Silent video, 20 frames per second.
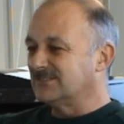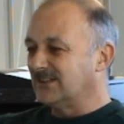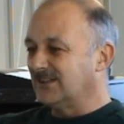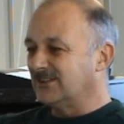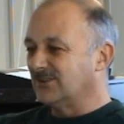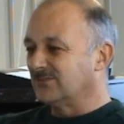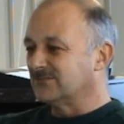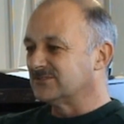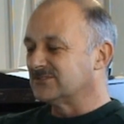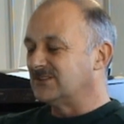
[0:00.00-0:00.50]
And
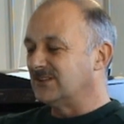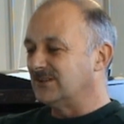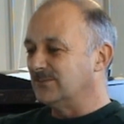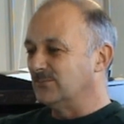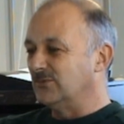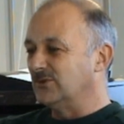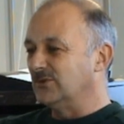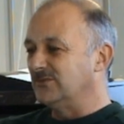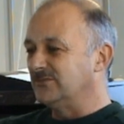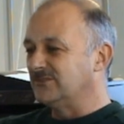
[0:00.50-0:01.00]
then obviously
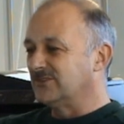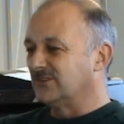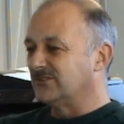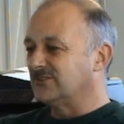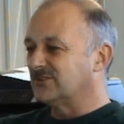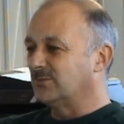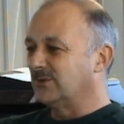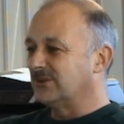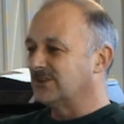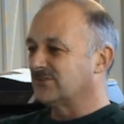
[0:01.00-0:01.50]
it moved
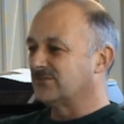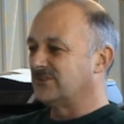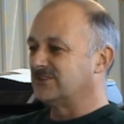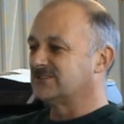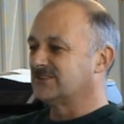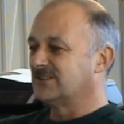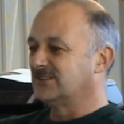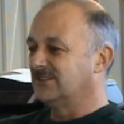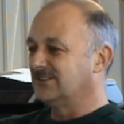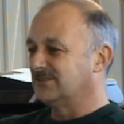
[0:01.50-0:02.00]
on to when
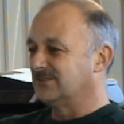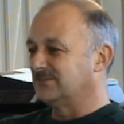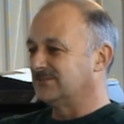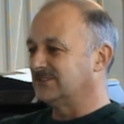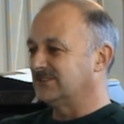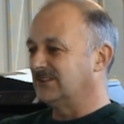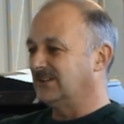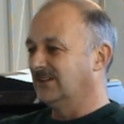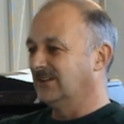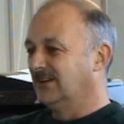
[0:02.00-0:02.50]
Chris Turner
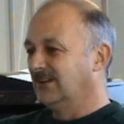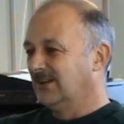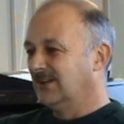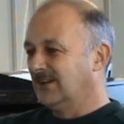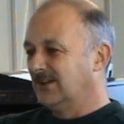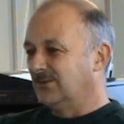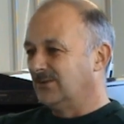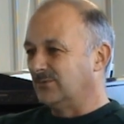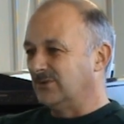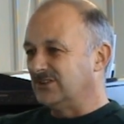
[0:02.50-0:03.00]
was here,
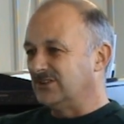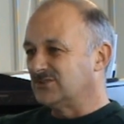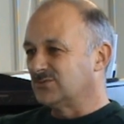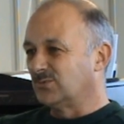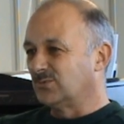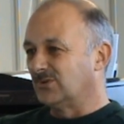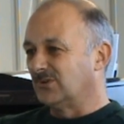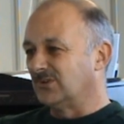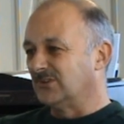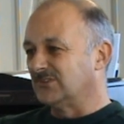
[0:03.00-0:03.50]
which
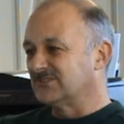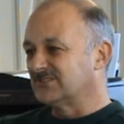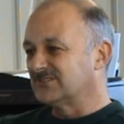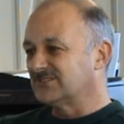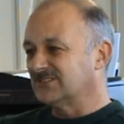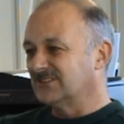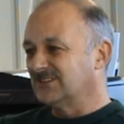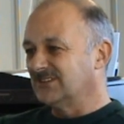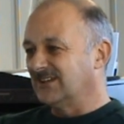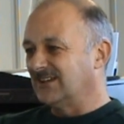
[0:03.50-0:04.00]
was